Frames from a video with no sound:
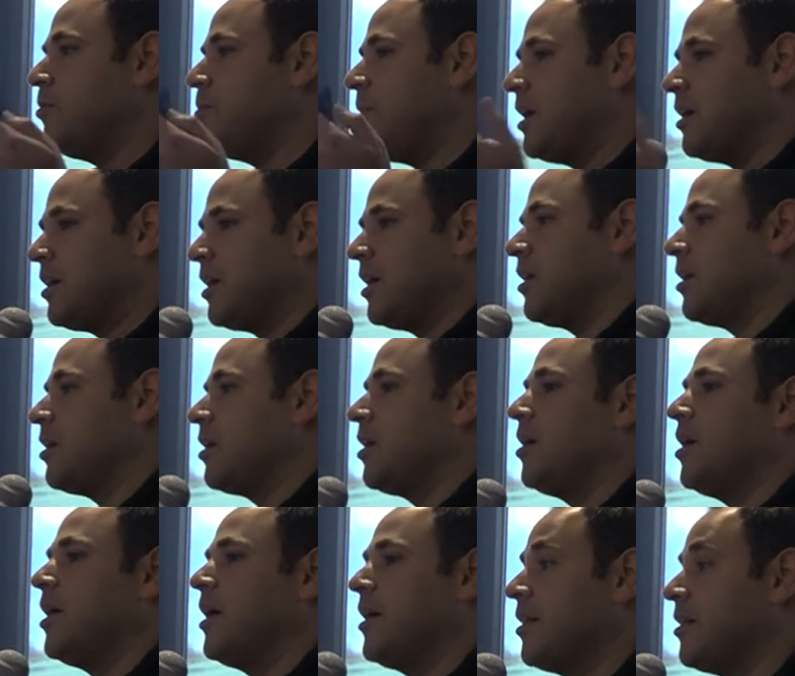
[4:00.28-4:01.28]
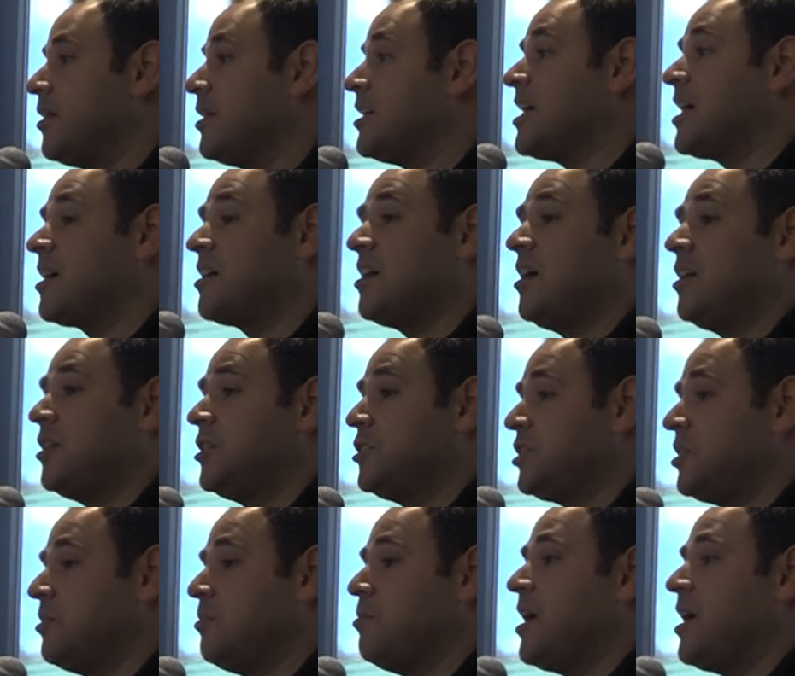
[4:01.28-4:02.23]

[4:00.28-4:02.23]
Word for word: making uh, the technology,